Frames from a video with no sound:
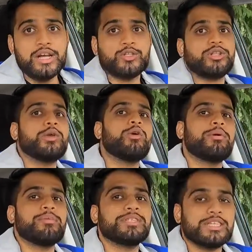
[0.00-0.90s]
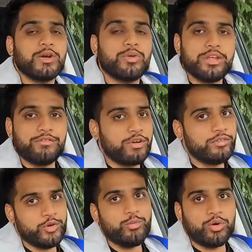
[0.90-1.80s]
So I think we might be stuck with it for
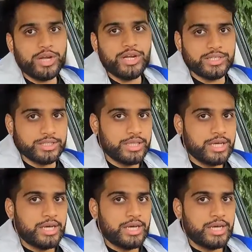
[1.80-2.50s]
a few more years.